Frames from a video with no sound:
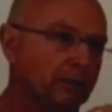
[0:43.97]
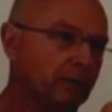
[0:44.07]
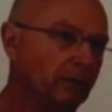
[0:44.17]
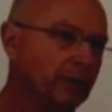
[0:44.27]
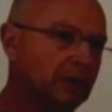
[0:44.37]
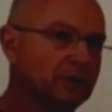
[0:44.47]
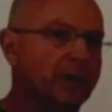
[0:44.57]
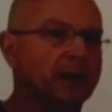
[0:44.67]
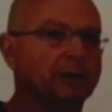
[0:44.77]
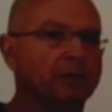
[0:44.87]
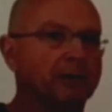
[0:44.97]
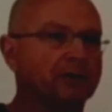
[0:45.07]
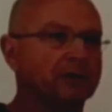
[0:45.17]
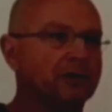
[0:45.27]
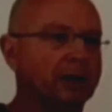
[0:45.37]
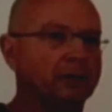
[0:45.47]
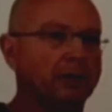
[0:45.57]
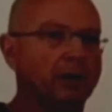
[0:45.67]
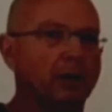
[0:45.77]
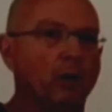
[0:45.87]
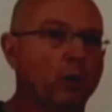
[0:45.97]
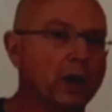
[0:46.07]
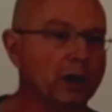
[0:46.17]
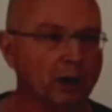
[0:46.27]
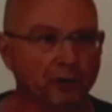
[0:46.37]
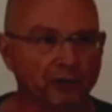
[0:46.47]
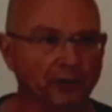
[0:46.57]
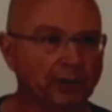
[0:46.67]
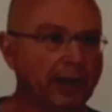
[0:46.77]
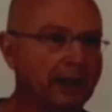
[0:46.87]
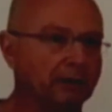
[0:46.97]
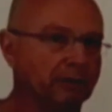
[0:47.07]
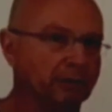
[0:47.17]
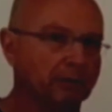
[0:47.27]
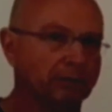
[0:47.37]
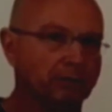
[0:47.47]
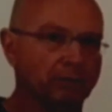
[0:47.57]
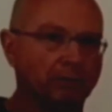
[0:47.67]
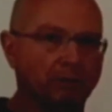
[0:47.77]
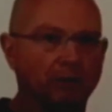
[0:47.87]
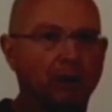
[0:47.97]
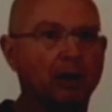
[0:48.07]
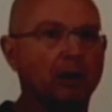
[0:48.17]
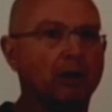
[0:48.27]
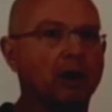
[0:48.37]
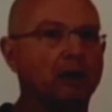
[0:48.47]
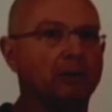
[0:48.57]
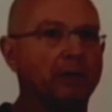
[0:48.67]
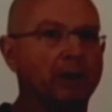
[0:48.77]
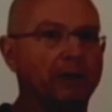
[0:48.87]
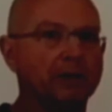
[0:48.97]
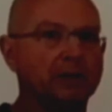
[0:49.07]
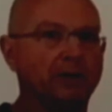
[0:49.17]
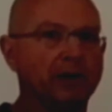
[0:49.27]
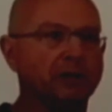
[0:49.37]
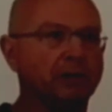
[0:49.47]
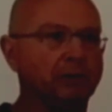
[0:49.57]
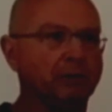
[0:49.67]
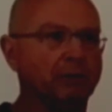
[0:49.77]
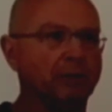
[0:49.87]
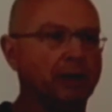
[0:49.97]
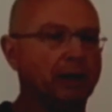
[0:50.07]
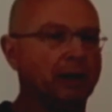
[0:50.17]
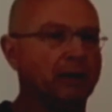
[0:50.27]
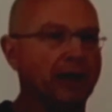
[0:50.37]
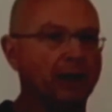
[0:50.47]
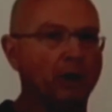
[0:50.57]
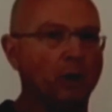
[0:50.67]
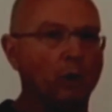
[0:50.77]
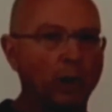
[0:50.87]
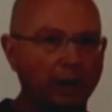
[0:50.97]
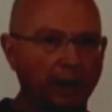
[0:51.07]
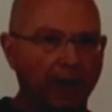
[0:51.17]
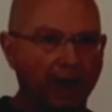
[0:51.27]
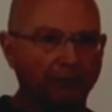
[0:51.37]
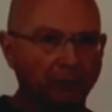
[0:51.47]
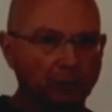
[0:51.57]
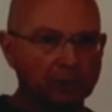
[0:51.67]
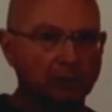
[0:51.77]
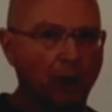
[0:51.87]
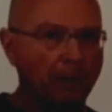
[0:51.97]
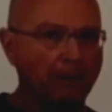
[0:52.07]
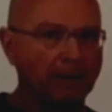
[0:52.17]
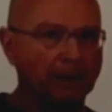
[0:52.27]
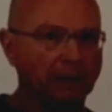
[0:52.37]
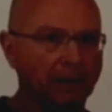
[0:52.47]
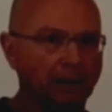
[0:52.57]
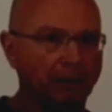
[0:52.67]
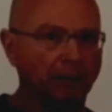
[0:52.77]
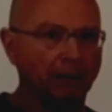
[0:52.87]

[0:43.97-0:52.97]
during this part of the trajectory, we rotate uh, arm in this direction, then we have to stop immediately